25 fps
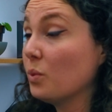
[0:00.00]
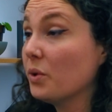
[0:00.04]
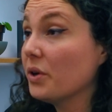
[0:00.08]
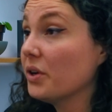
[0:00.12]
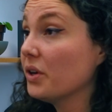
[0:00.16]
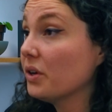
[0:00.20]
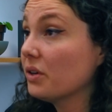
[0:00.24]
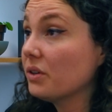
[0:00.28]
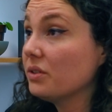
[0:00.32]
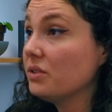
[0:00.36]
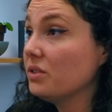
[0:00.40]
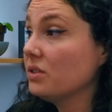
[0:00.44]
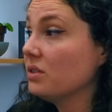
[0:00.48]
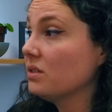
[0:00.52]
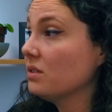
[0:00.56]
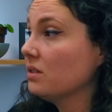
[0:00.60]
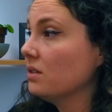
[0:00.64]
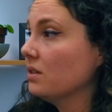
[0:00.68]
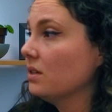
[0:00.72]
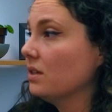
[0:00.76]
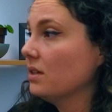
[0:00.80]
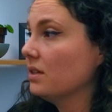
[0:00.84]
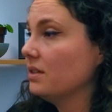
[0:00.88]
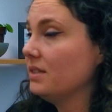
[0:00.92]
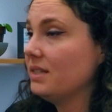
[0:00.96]
worked
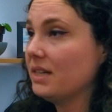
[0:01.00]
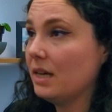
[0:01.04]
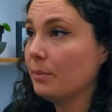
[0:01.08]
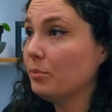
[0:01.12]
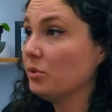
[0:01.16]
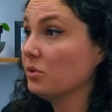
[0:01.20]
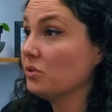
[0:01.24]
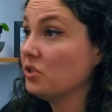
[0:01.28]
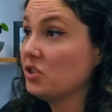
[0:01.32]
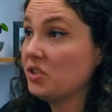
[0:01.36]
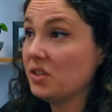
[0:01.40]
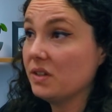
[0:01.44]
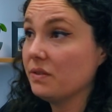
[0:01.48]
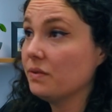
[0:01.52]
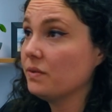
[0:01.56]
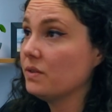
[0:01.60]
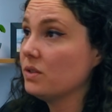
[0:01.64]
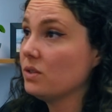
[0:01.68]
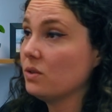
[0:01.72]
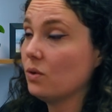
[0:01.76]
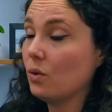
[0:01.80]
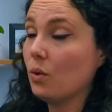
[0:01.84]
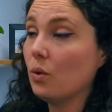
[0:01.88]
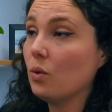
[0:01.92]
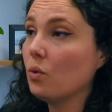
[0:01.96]
double
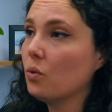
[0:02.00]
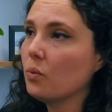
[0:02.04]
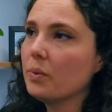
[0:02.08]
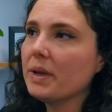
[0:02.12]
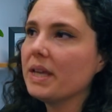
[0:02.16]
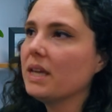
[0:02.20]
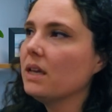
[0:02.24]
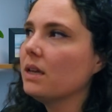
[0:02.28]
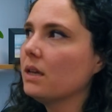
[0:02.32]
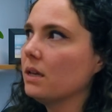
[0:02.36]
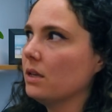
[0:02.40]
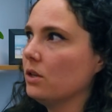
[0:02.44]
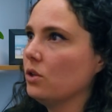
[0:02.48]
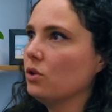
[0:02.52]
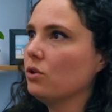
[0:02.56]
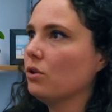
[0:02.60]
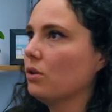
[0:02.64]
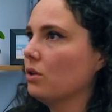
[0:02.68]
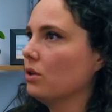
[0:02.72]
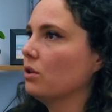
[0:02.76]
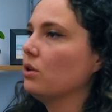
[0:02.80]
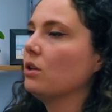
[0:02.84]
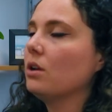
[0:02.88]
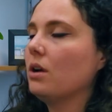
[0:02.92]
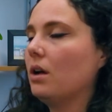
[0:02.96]
shifts all week and you
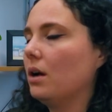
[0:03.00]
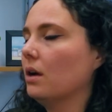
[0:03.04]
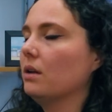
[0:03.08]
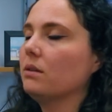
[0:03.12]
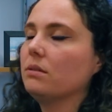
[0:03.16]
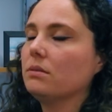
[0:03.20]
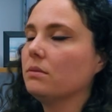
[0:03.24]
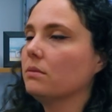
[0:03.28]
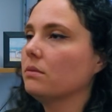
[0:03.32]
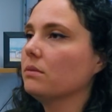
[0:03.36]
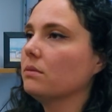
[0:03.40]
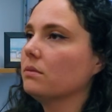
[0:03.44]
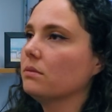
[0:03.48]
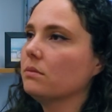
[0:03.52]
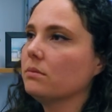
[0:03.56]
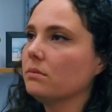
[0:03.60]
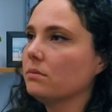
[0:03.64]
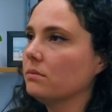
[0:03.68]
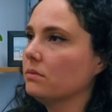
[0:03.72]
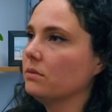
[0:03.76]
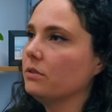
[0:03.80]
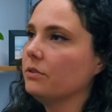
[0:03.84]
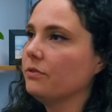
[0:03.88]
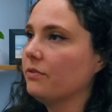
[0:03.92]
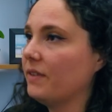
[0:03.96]
could not
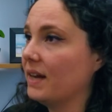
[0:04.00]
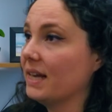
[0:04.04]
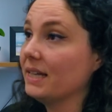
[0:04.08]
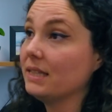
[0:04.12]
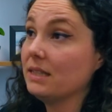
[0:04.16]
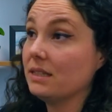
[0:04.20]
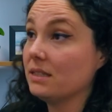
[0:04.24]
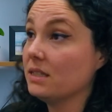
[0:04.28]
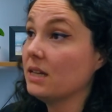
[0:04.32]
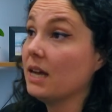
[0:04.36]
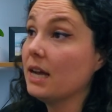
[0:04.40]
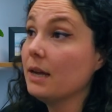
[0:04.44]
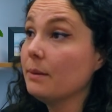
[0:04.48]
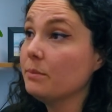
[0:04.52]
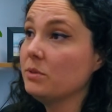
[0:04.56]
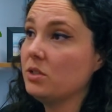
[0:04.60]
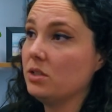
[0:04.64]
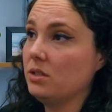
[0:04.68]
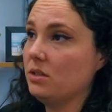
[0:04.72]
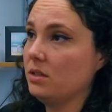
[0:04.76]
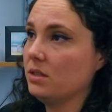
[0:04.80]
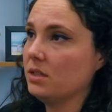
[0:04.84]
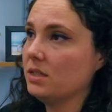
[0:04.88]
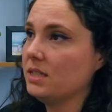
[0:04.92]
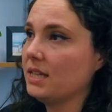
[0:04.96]
find the time
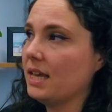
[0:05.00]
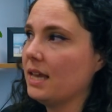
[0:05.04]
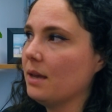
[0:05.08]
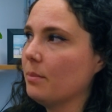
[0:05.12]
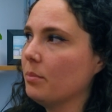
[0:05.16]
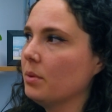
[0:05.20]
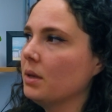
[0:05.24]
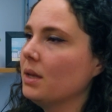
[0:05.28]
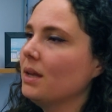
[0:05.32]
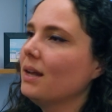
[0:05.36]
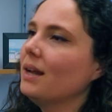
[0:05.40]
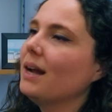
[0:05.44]
to do the tape.